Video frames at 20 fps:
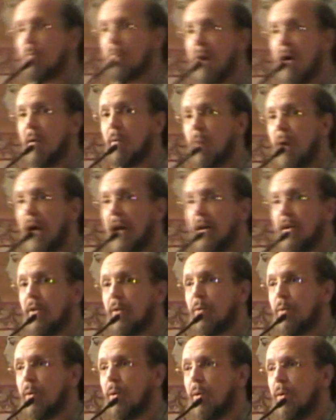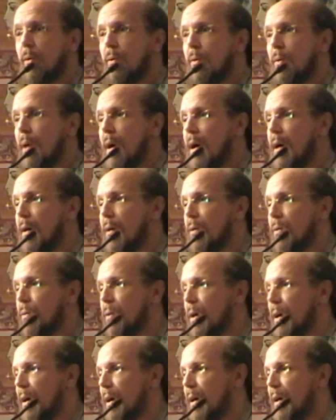my way through our,
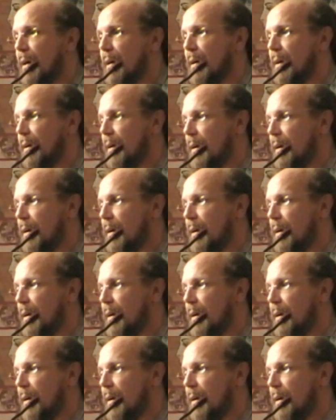uh,